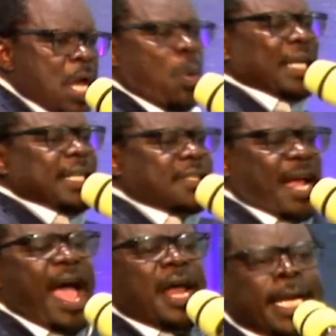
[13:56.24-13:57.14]
They were
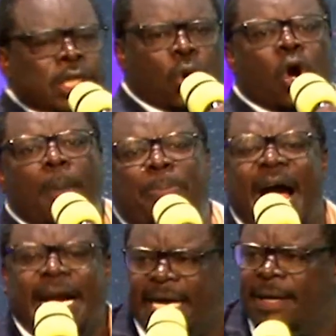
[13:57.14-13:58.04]
desiring to go
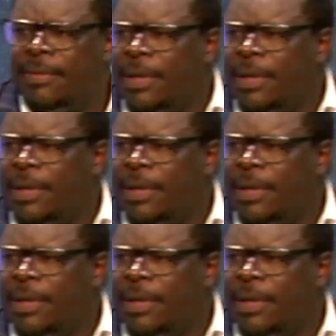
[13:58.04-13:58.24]
back